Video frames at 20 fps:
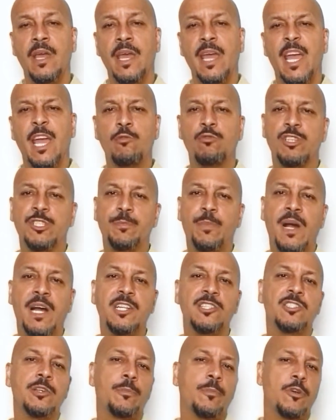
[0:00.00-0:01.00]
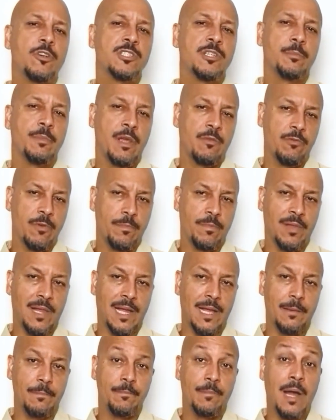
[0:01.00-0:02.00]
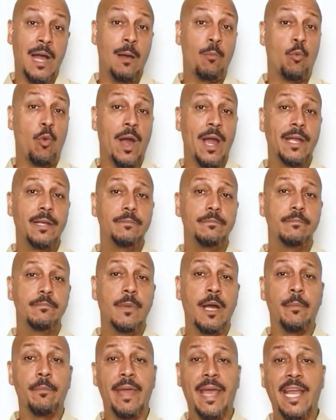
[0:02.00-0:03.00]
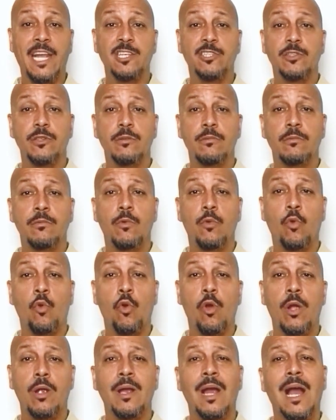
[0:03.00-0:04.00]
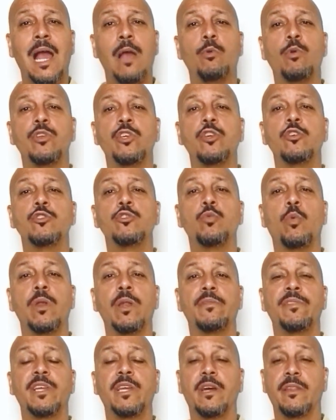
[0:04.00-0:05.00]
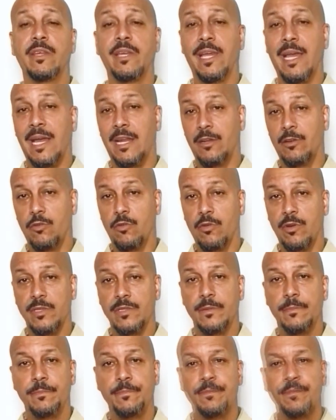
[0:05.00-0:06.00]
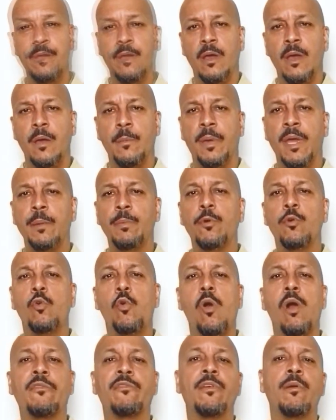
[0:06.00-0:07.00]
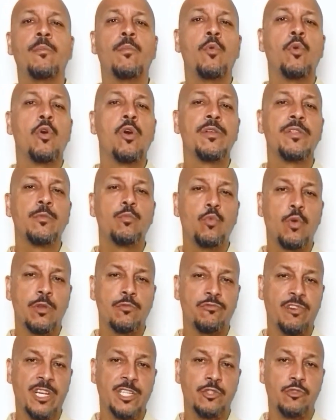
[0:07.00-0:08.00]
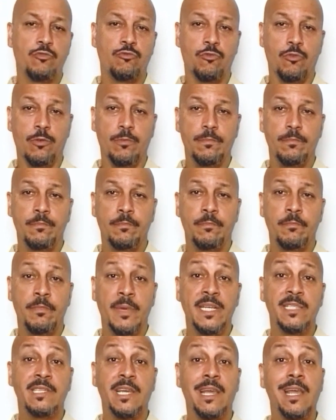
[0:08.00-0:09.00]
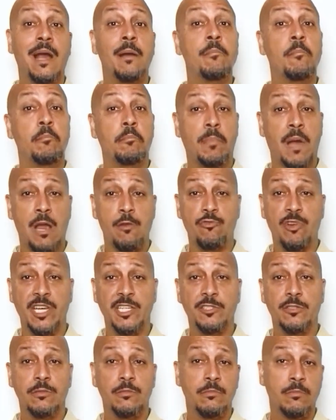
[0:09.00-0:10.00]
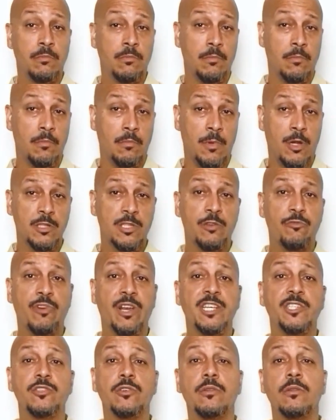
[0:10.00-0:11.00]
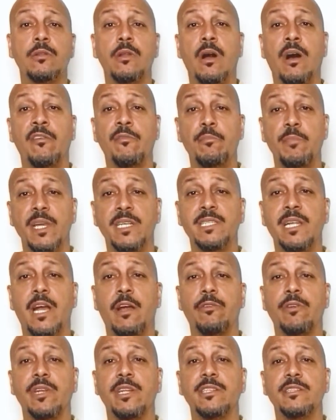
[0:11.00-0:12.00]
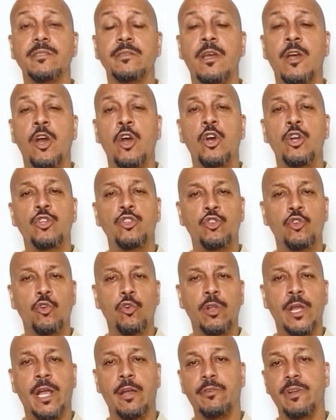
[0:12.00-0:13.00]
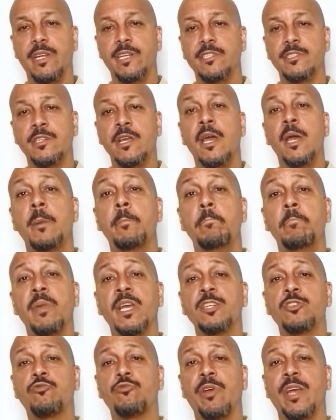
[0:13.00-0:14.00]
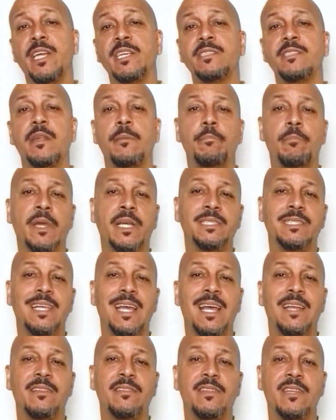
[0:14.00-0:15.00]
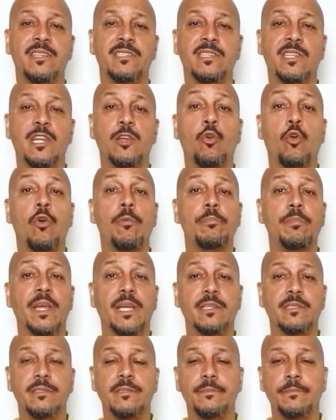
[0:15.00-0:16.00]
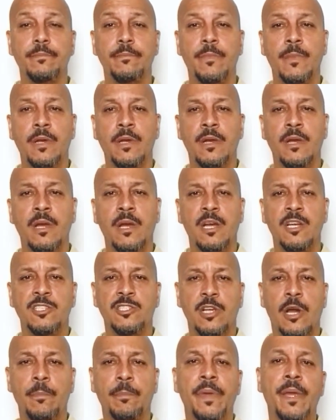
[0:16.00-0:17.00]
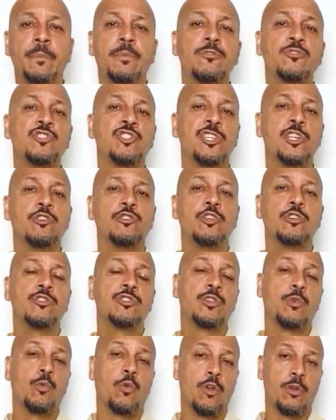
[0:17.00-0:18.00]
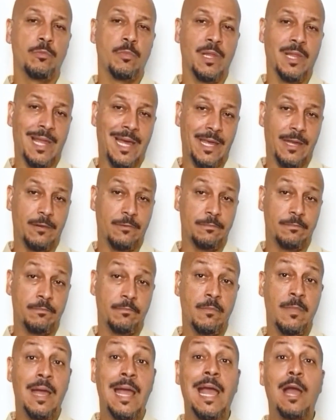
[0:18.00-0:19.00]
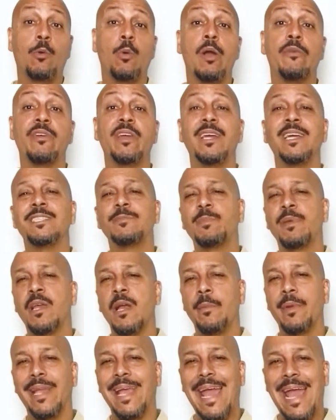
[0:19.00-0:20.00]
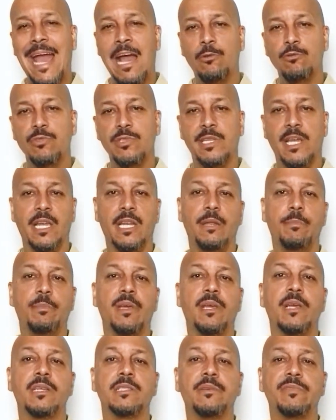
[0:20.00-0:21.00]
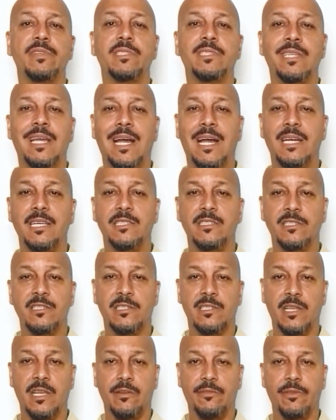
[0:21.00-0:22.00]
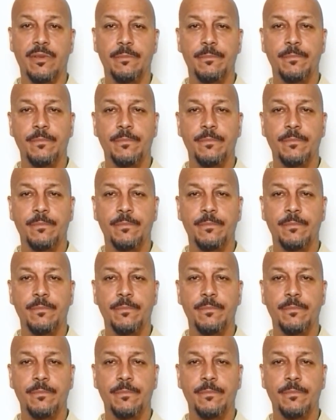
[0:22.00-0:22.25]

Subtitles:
In response, a person may reply, I'm white, I'm Asian, or I will use one of the other categories. People who are from more than one racial group may say I'm biracial, multiracial, of mixed heritage, dual heritage, mixed race, mixed ethnicity, or mixed. Some people still use the word mulatto. However, it's becoming outdated because of its ties to slavery.